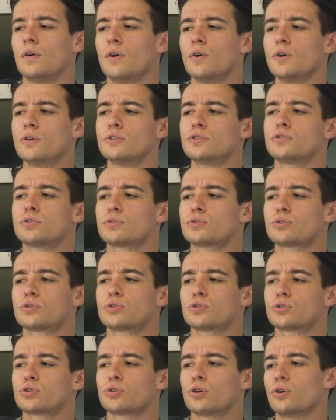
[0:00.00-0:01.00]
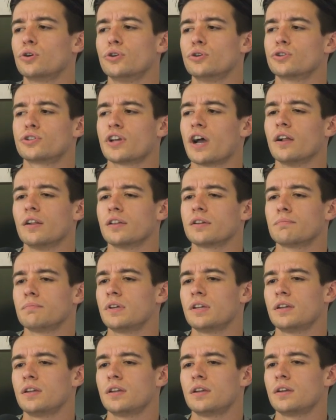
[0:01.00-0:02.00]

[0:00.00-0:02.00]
or no? I've liked him in a